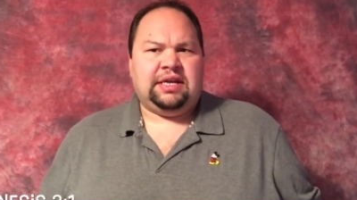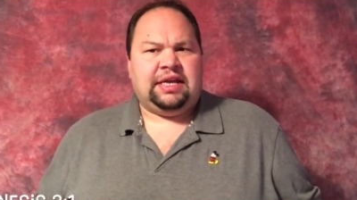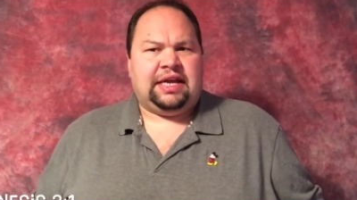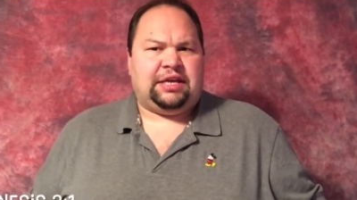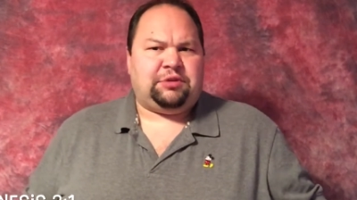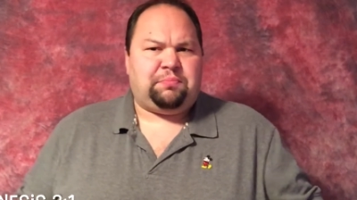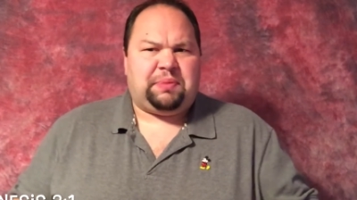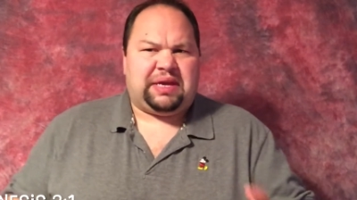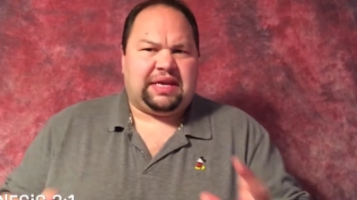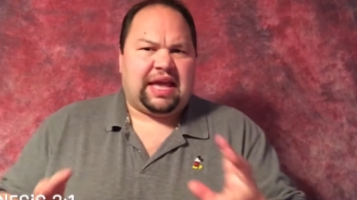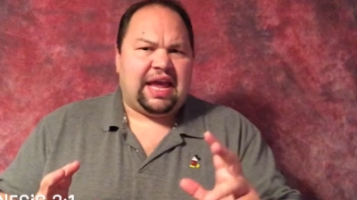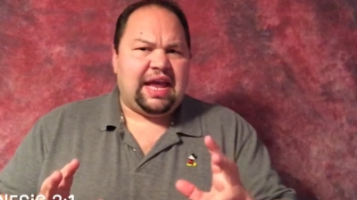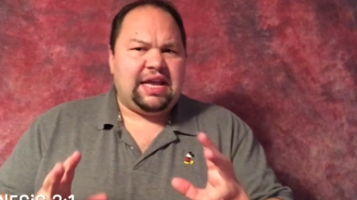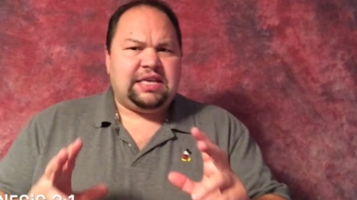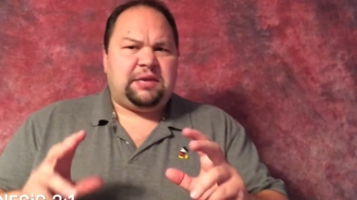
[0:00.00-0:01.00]
he
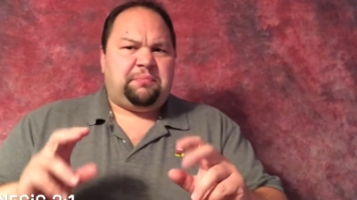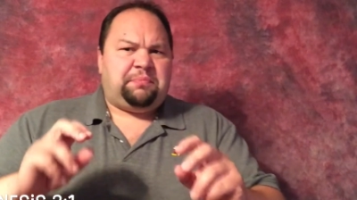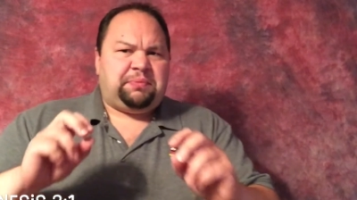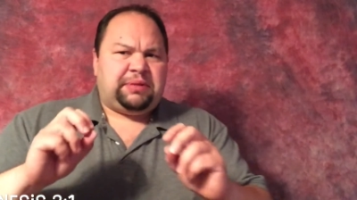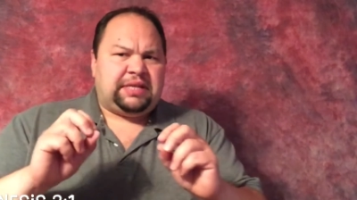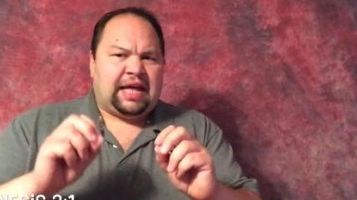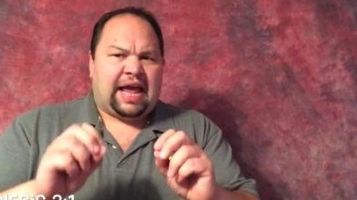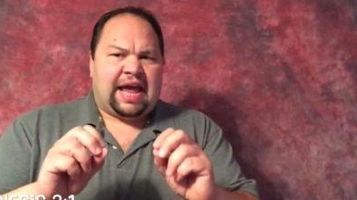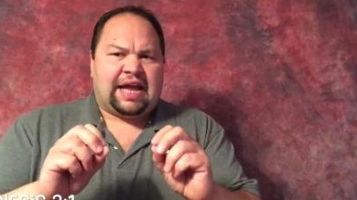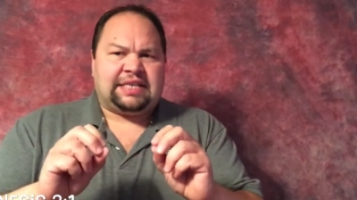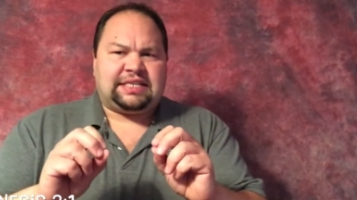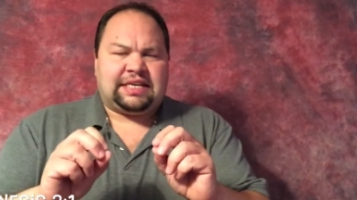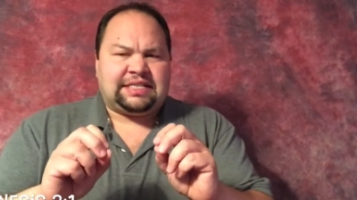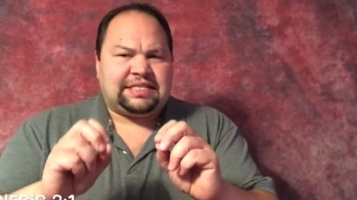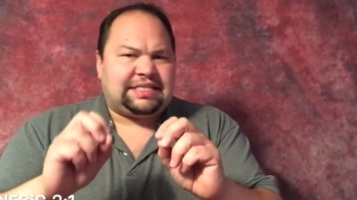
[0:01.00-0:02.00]
began to
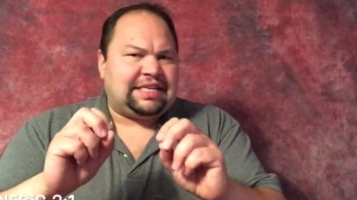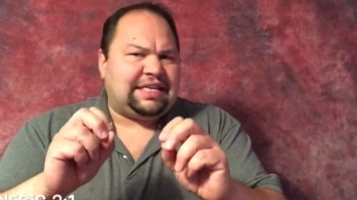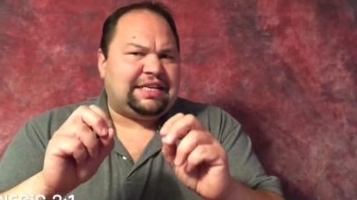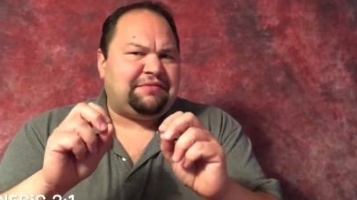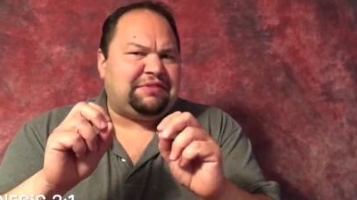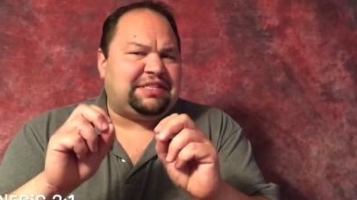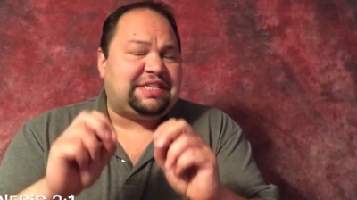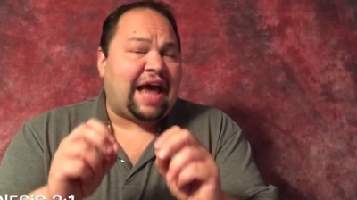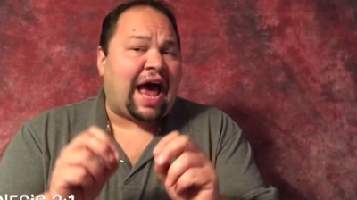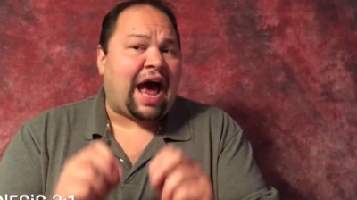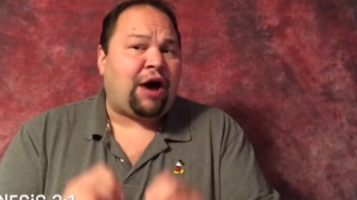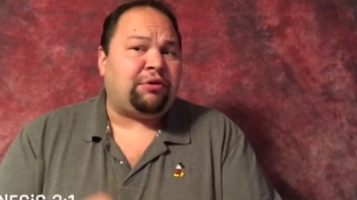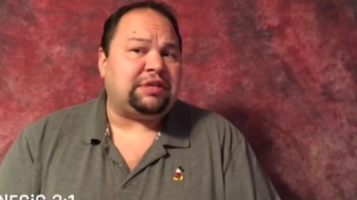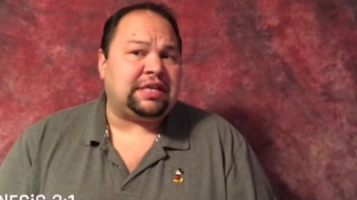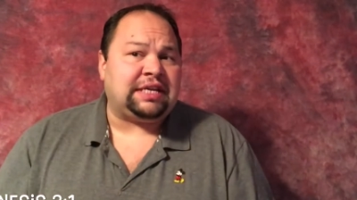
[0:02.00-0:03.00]
plant a seed of
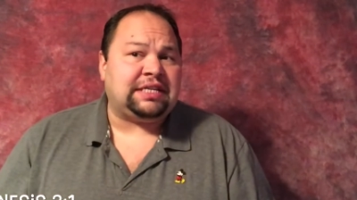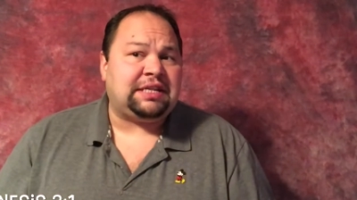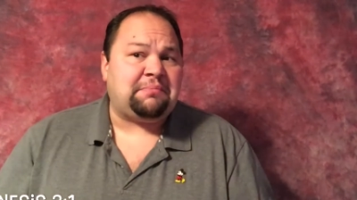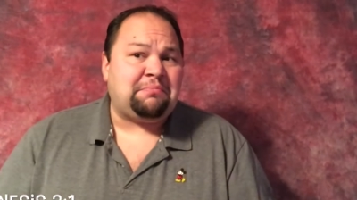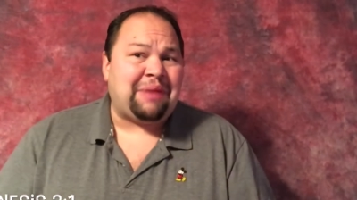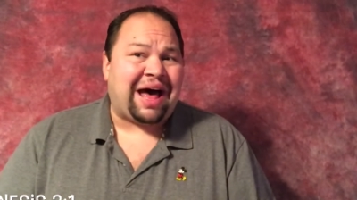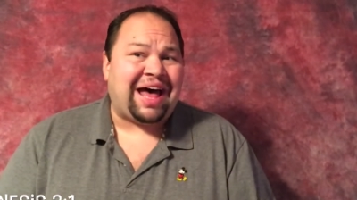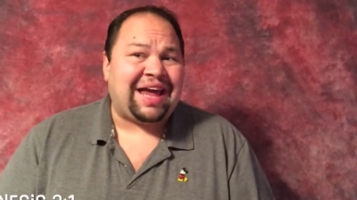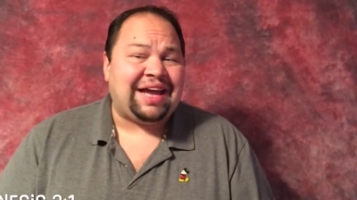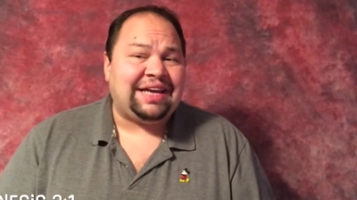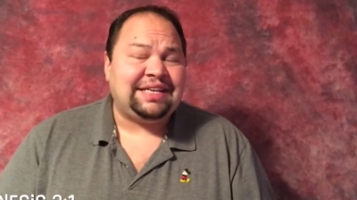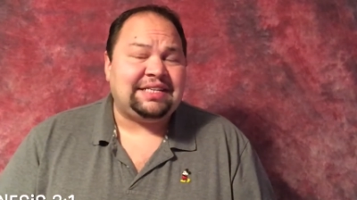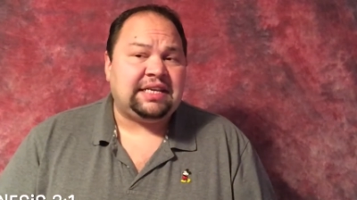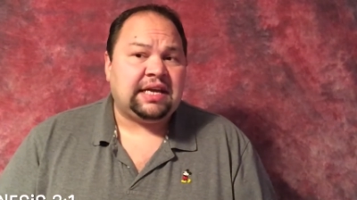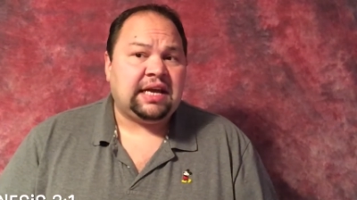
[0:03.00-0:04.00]
doubt in the
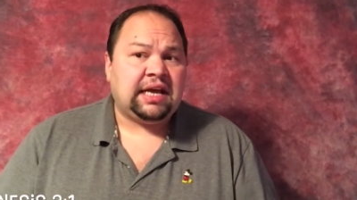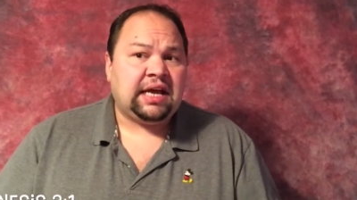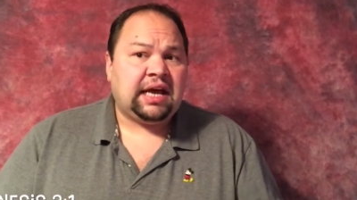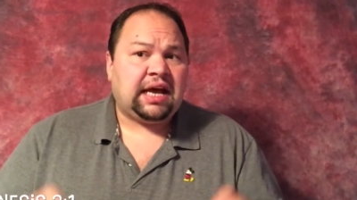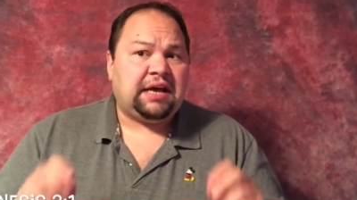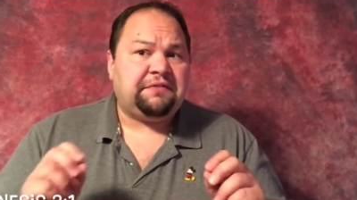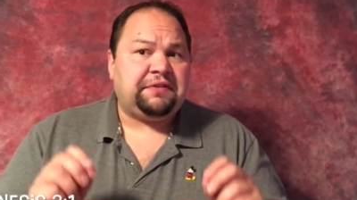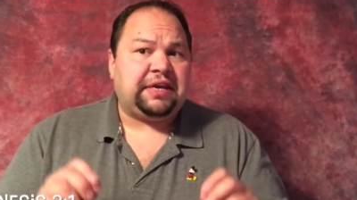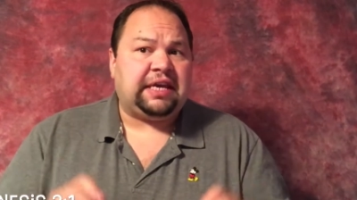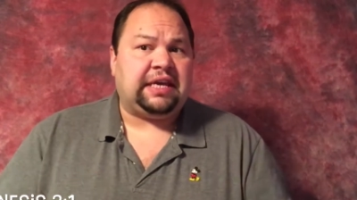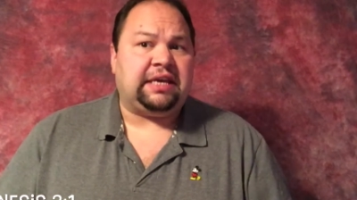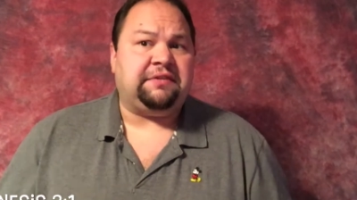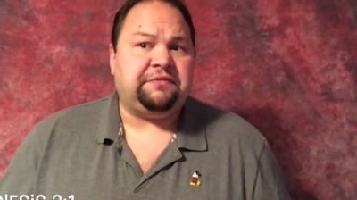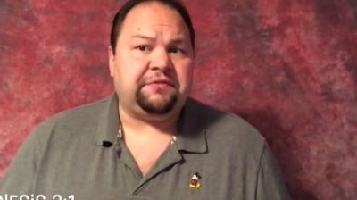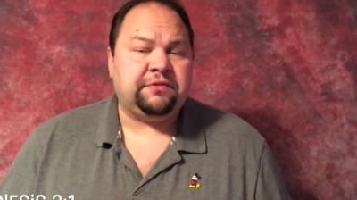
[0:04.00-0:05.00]
mind of
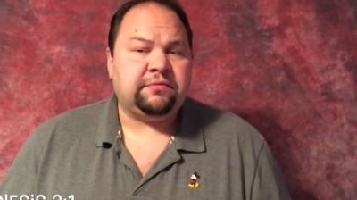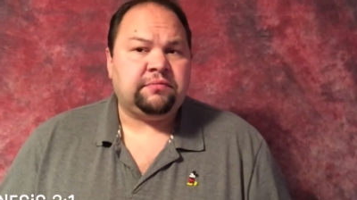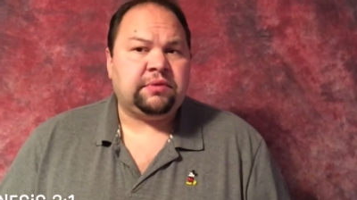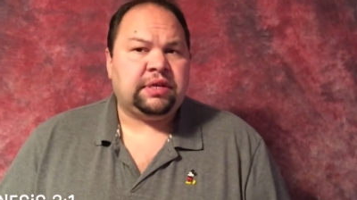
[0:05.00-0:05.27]
Eve.